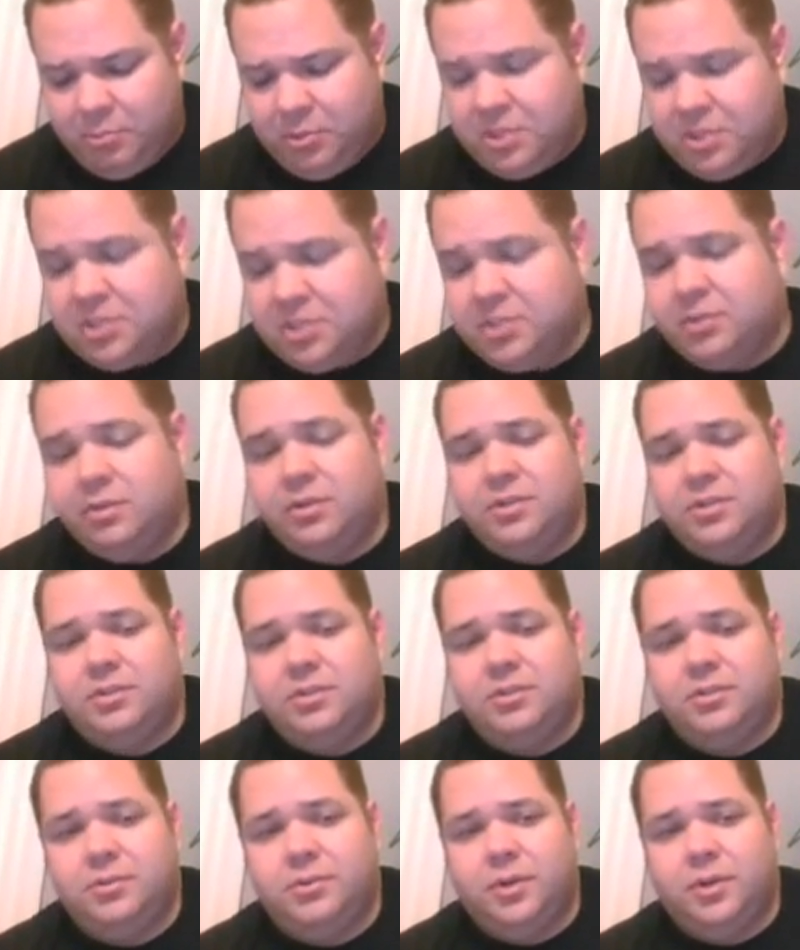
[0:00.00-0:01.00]
and be sure
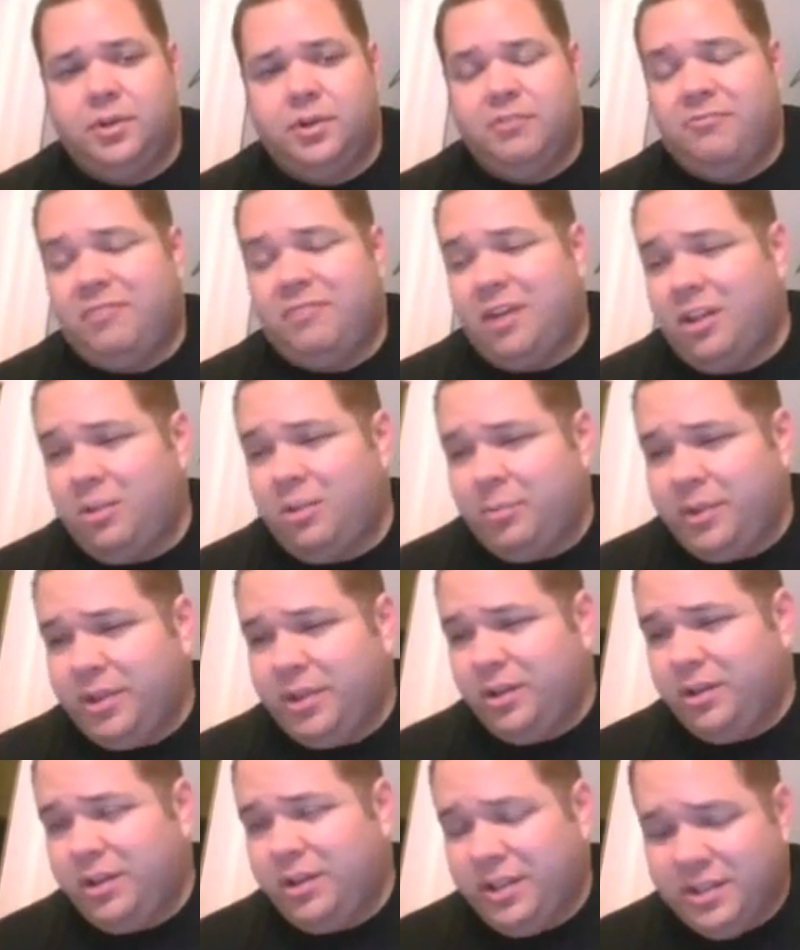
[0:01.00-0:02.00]
to follow
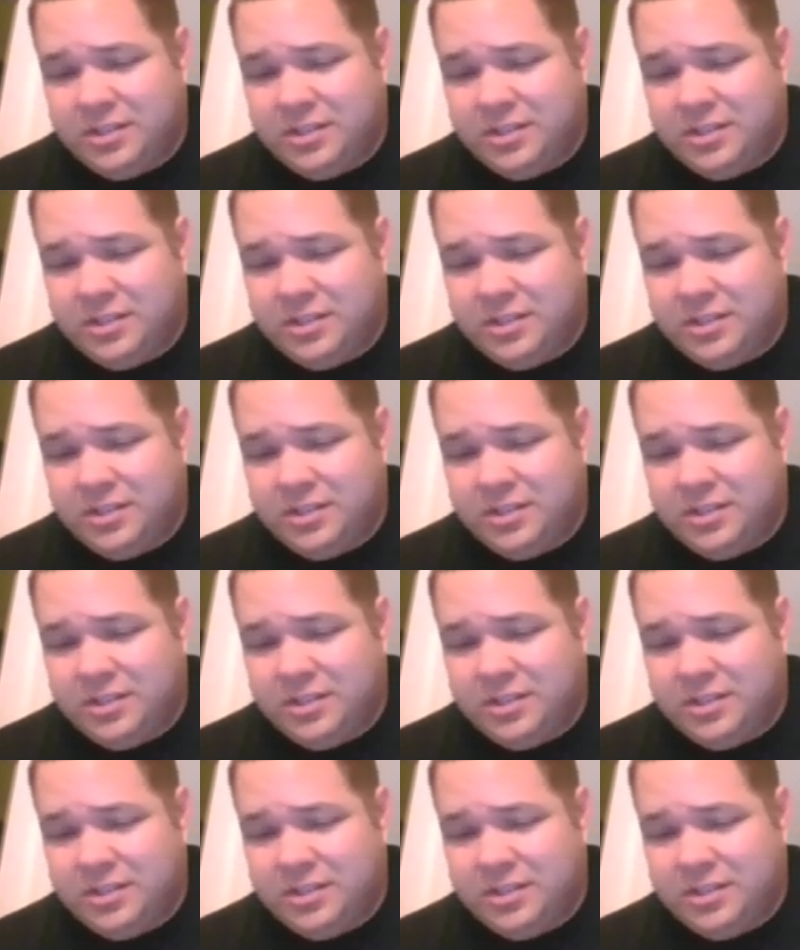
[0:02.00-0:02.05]
me on